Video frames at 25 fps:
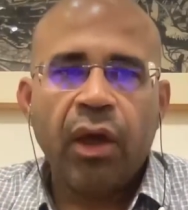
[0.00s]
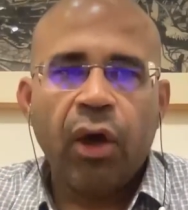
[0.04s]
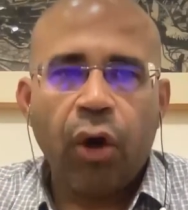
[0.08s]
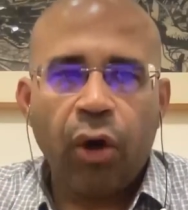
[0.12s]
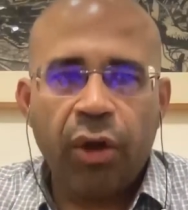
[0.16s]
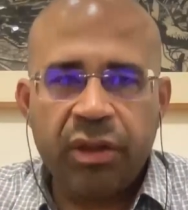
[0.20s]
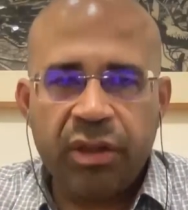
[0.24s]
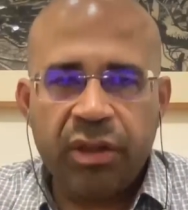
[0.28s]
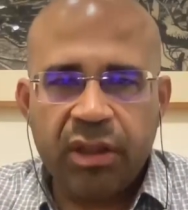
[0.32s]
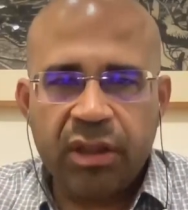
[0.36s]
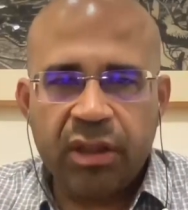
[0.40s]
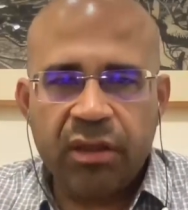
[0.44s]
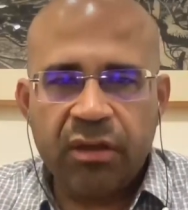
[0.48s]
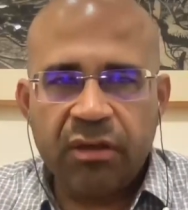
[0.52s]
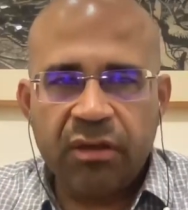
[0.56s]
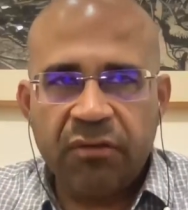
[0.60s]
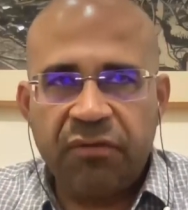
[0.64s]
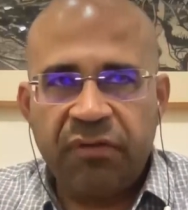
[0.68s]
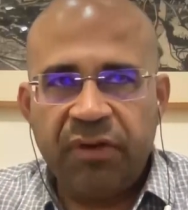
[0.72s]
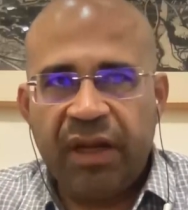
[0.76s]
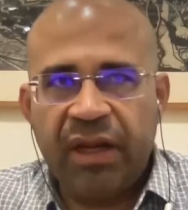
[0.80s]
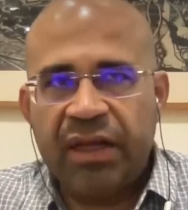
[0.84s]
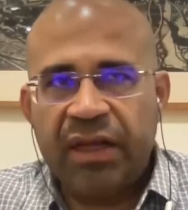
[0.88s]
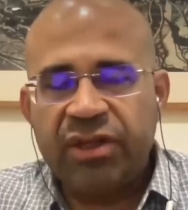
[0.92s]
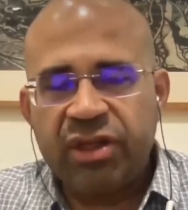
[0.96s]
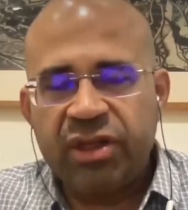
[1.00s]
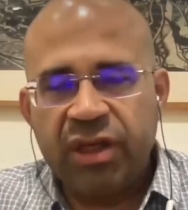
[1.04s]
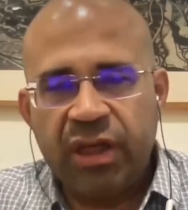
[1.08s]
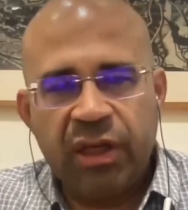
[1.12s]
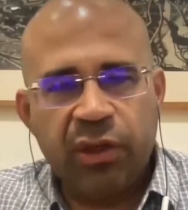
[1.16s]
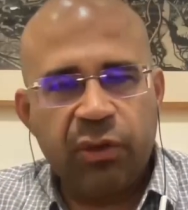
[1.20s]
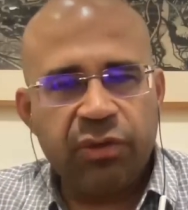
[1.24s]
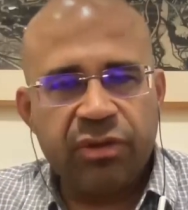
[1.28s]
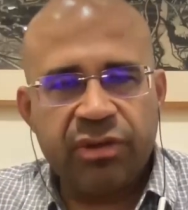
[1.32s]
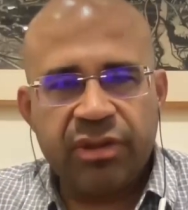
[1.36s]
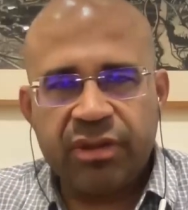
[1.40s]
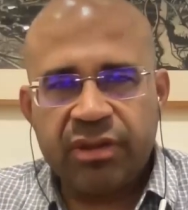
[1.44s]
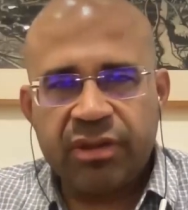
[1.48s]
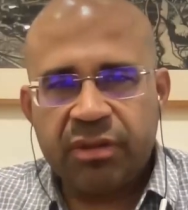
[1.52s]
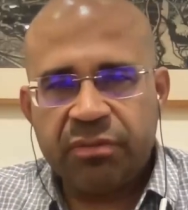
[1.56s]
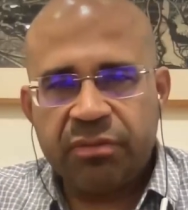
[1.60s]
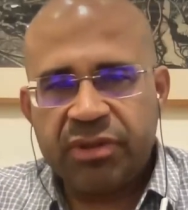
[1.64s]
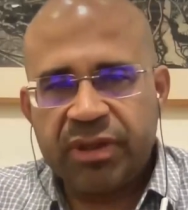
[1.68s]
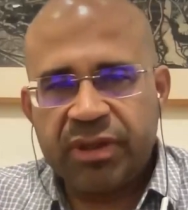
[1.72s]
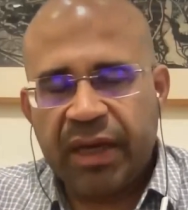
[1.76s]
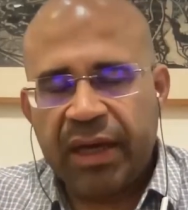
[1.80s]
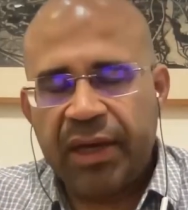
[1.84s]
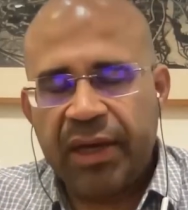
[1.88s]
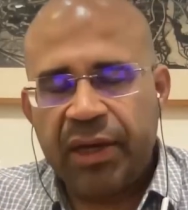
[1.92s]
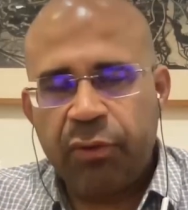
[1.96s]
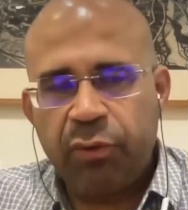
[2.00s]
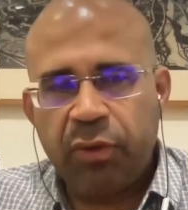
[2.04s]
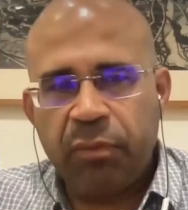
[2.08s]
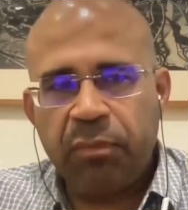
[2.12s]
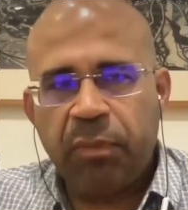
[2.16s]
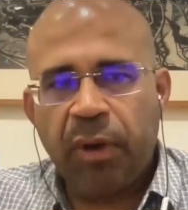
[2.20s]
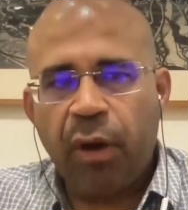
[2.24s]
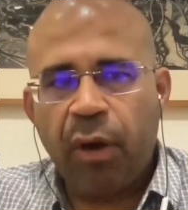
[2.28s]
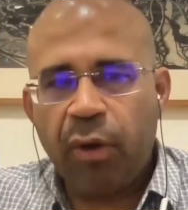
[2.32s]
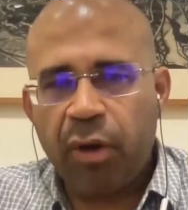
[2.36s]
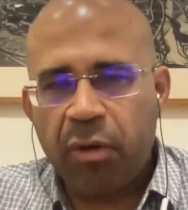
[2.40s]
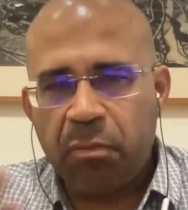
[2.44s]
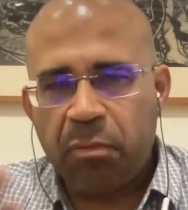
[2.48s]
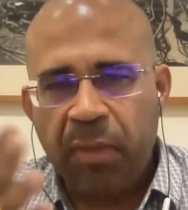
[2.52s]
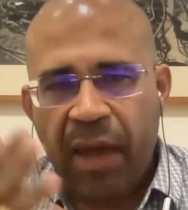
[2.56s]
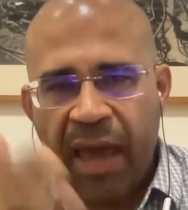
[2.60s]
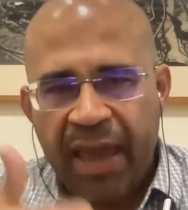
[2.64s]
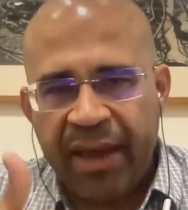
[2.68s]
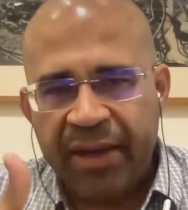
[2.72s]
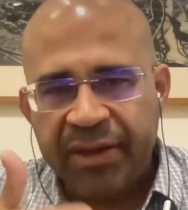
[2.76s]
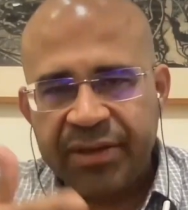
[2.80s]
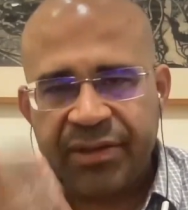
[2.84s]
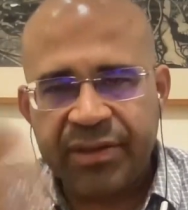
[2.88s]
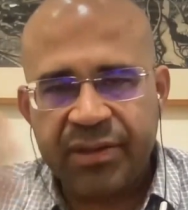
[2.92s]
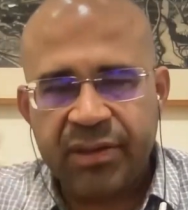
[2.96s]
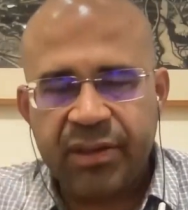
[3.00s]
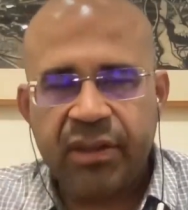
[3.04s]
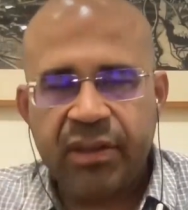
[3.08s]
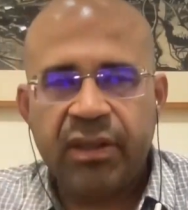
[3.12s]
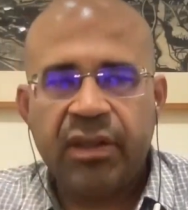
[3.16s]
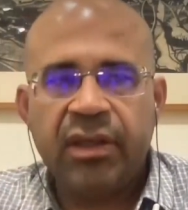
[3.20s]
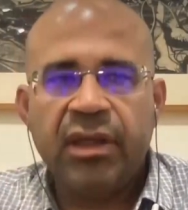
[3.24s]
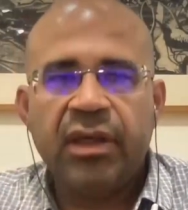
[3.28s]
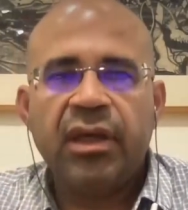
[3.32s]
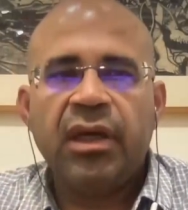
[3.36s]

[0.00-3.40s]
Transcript: On the financial ecosystem side, we power banks,